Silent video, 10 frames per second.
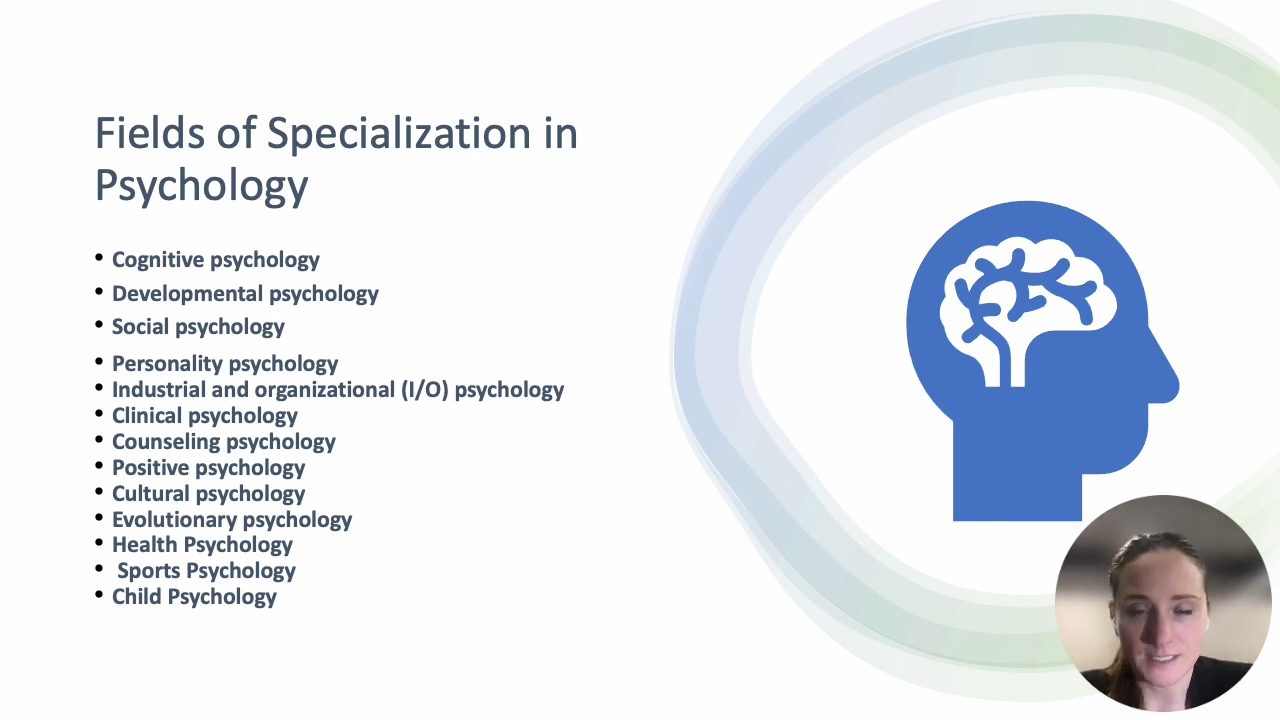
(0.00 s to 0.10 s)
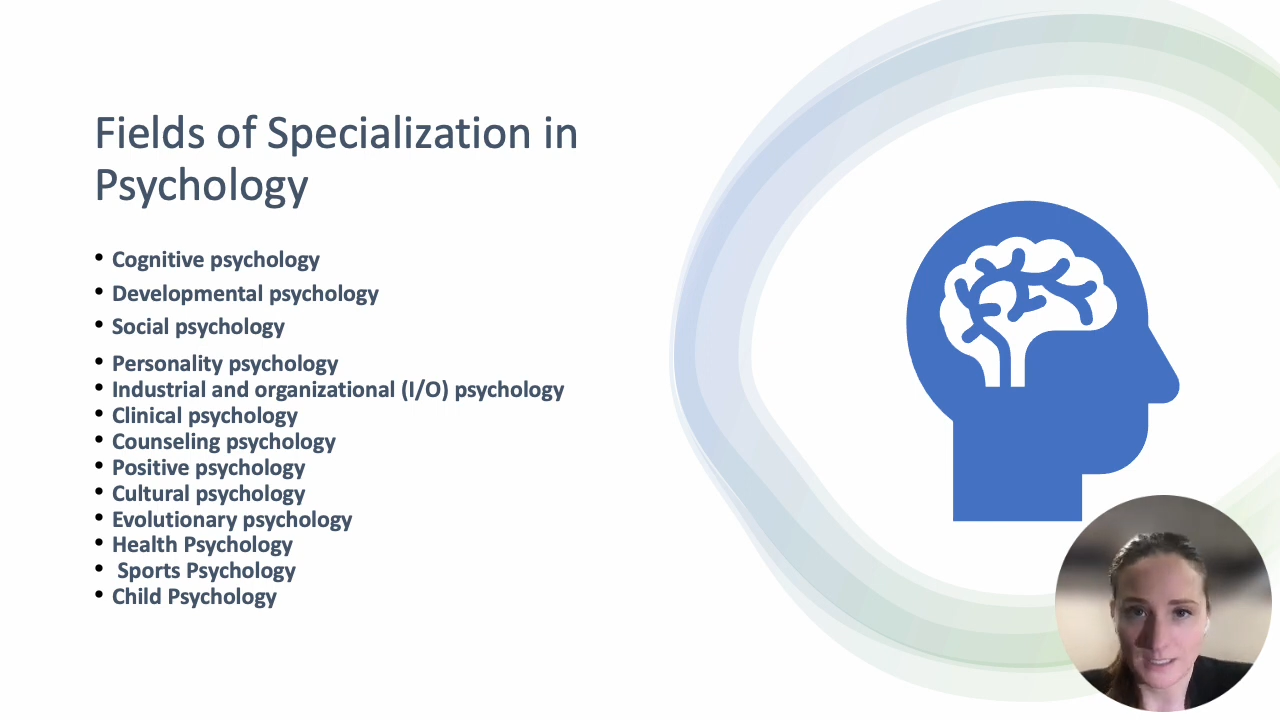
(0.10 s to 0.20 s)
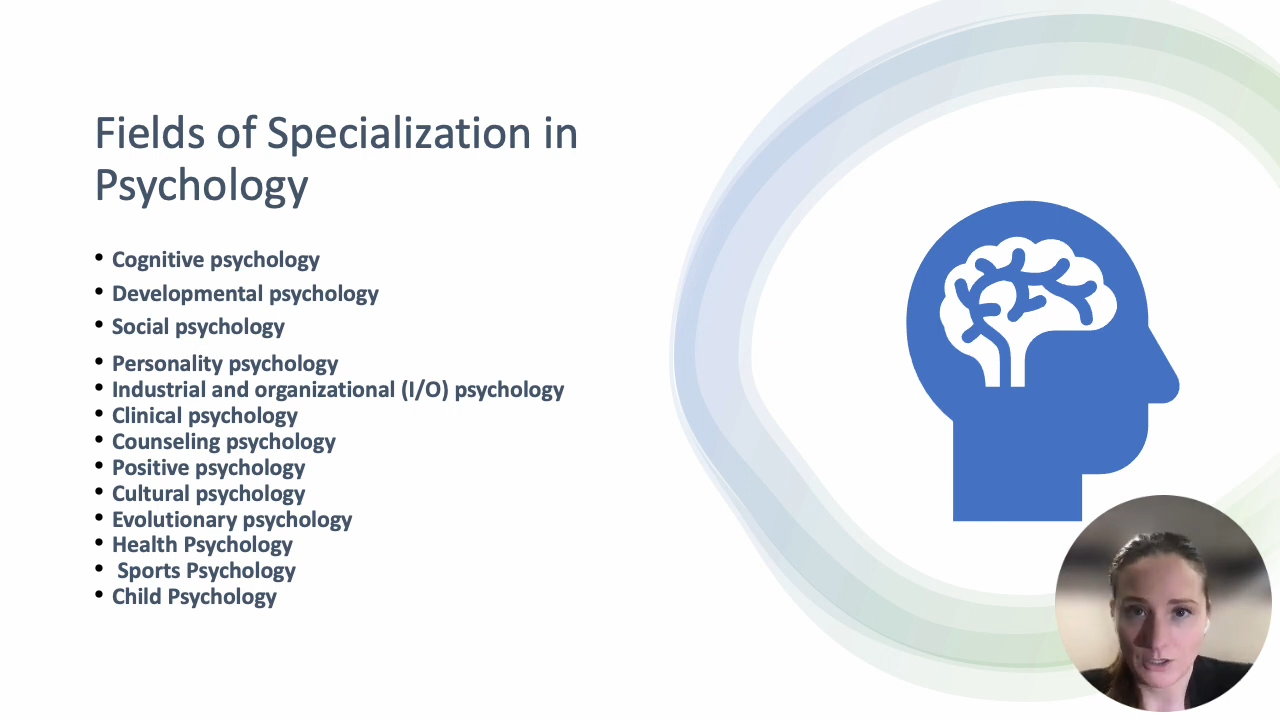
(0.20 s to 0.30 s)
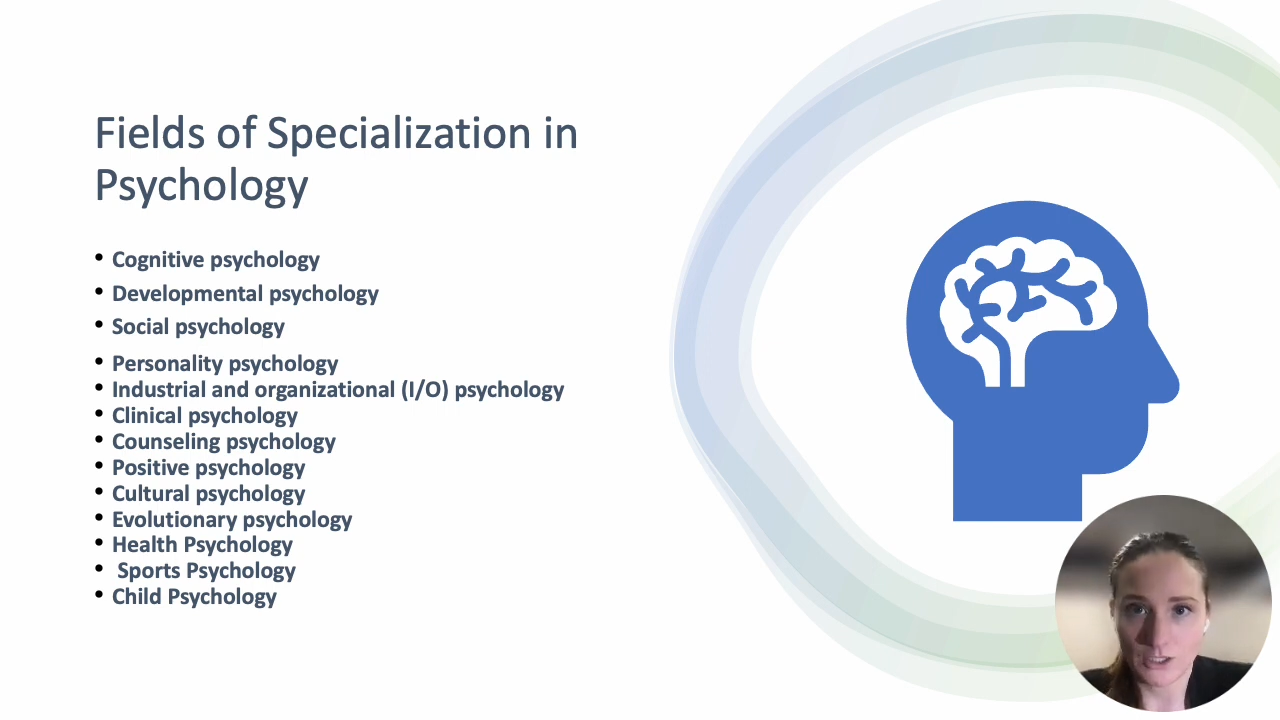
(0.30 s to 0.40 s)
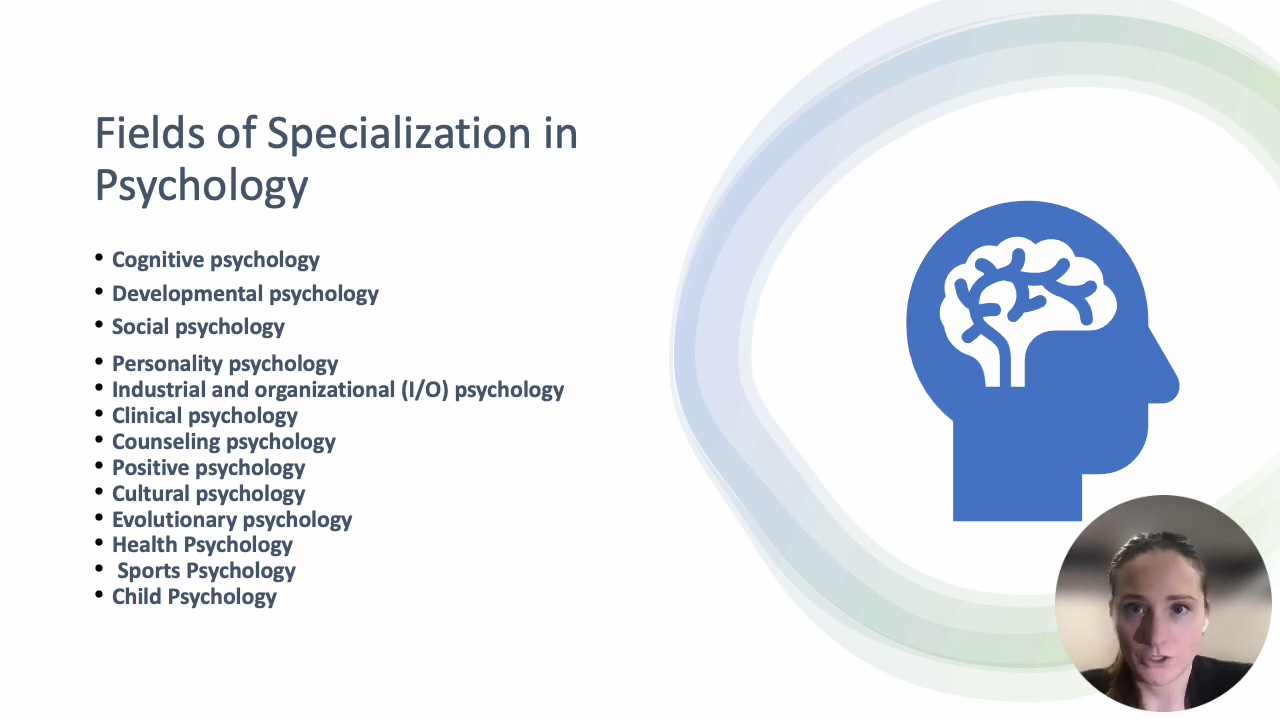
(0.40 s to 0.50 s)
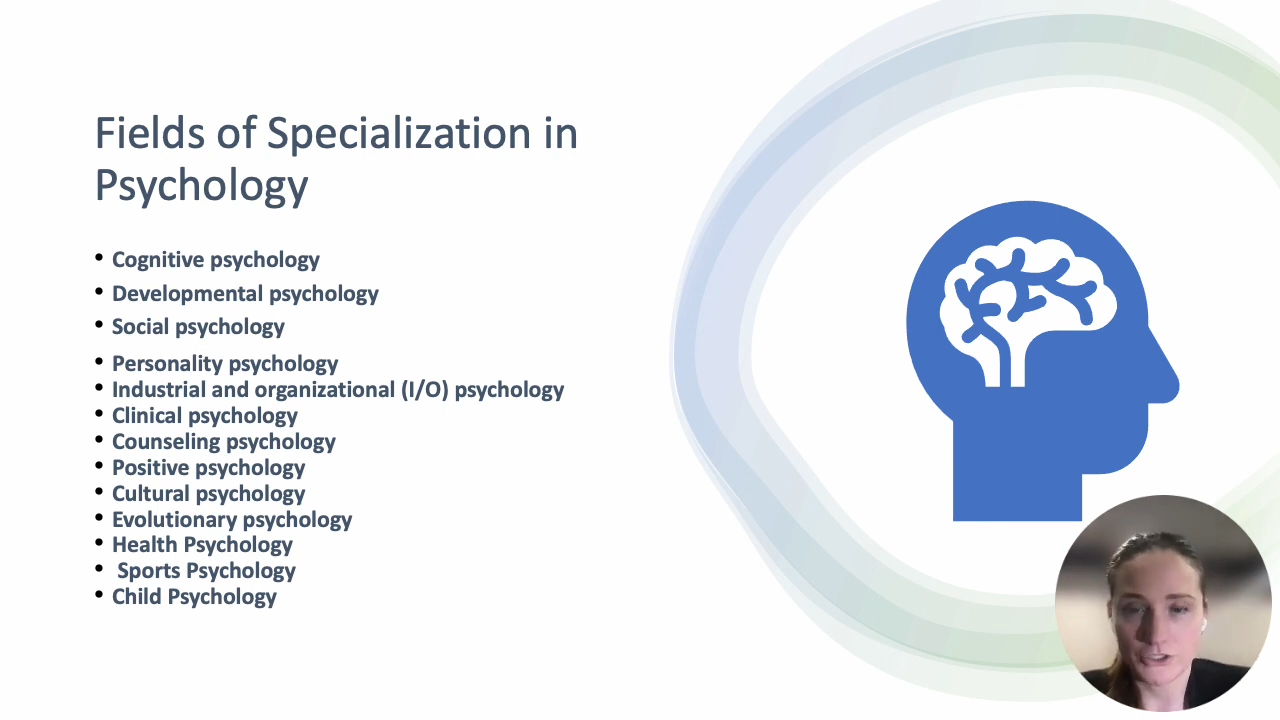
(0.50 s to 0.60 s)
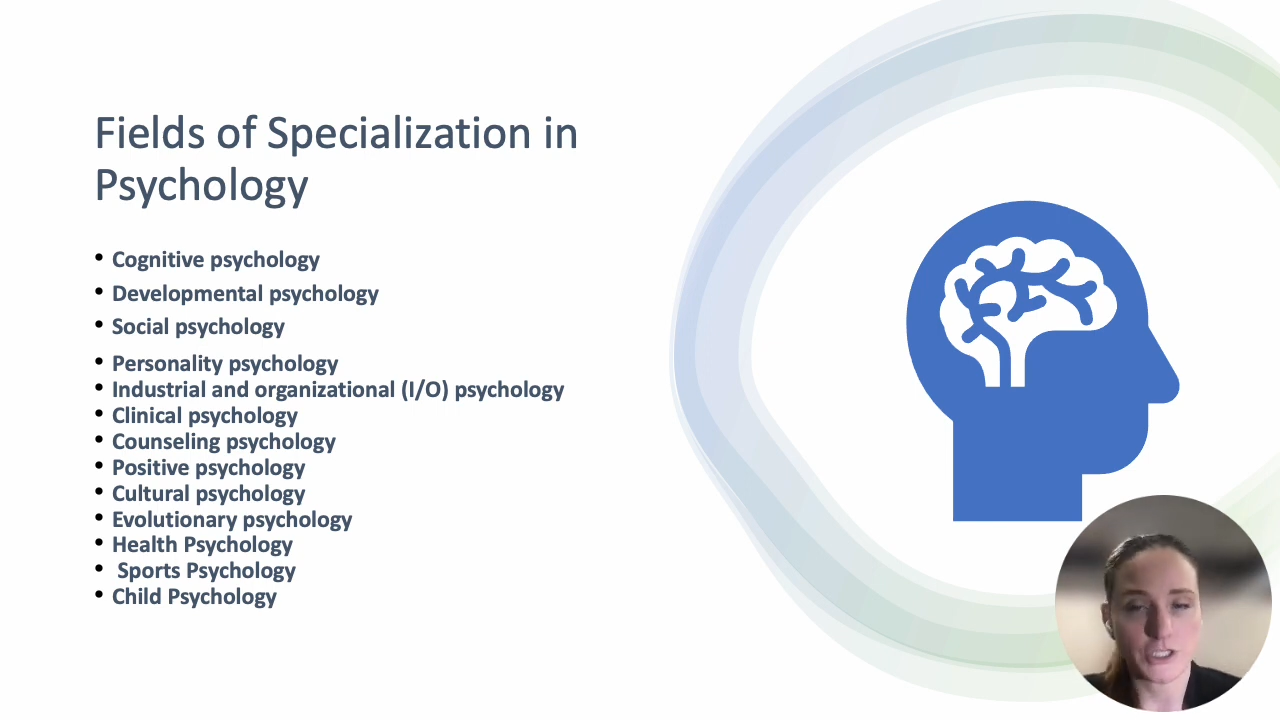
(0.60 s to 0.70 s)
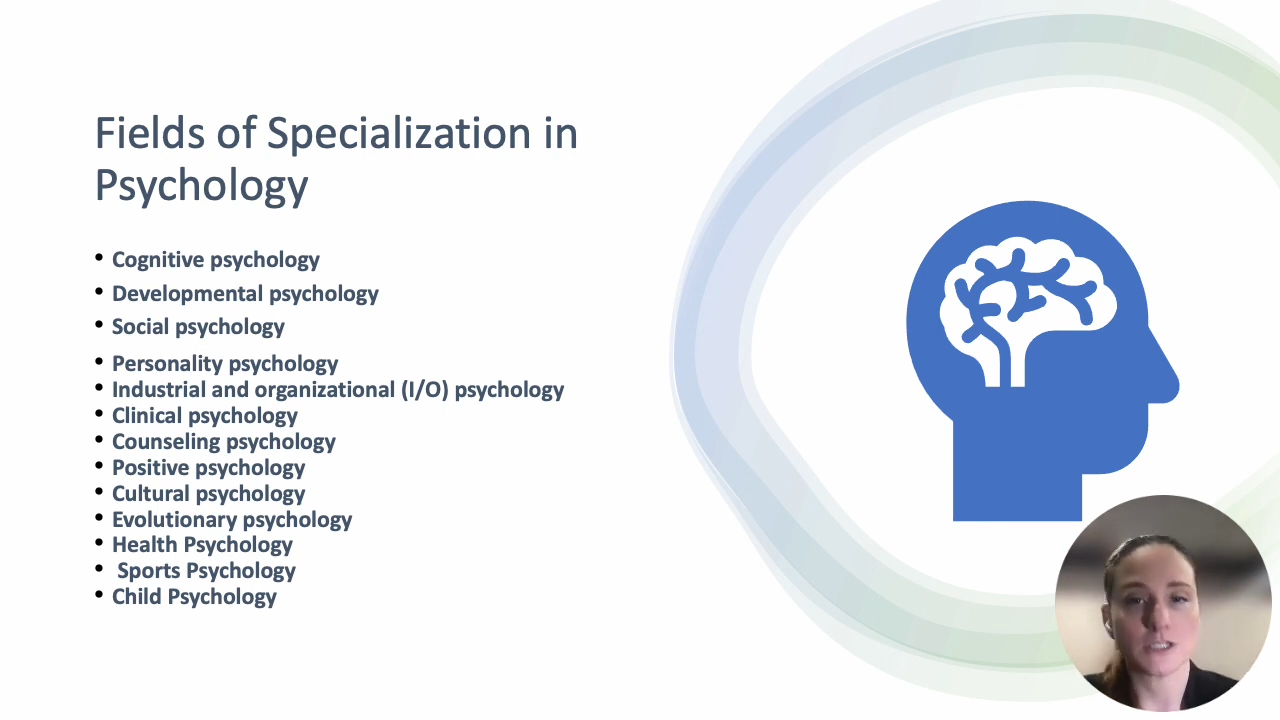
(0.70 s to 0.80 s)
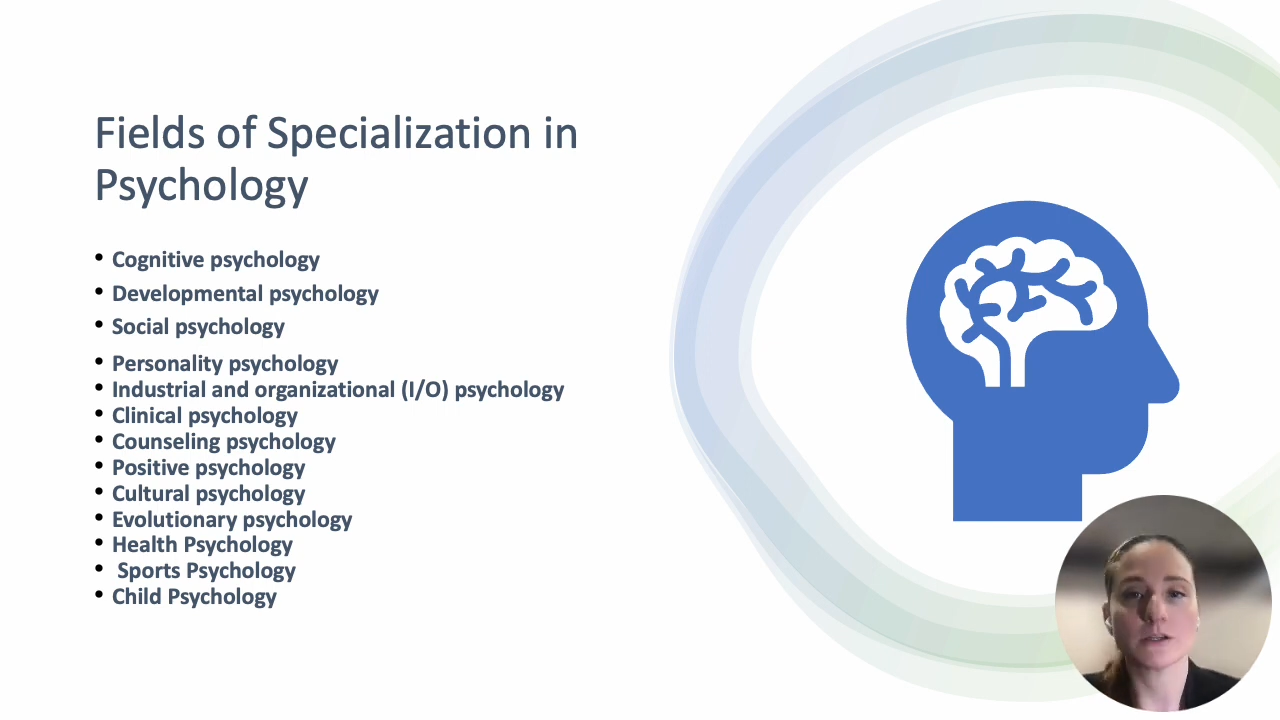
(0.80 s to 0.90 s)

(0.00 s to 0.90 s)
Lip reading: psychology.